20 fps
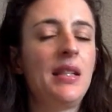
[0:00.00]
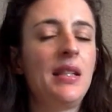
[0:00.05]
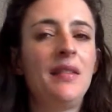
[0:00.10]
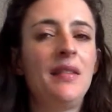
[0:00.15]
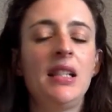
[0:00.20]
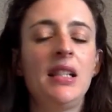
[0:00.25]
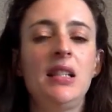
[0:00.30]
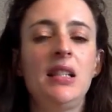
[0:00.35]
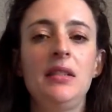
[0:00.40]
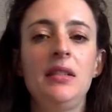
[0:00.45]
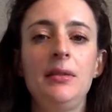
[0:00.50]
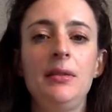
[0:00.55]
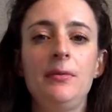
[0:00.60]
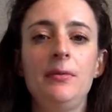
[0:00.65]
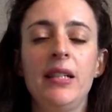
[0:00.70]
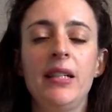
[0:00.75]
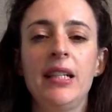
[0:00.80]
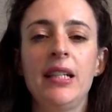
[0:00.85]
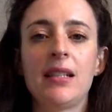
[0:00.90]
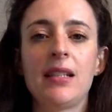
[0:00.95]
and I've had
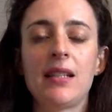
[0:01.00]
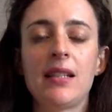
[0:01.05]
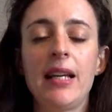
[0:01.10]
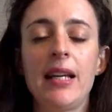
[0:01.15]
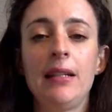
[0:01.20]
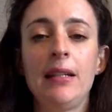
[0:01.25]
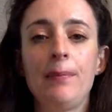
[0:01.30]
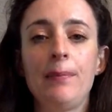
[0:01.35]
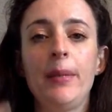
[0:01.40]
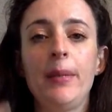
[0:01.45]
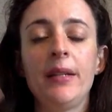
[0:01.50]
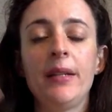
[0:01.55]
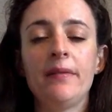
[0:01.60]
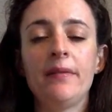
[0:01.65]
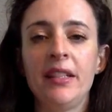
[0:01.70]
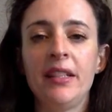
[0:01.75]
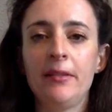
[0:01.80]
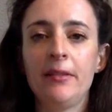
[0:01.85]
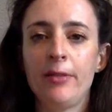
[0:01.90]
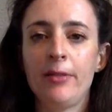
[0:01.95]
to and being
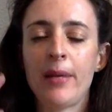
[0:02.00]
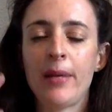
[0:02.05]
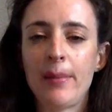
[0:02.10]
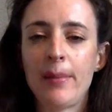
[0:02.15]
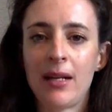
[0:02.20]
very aware of my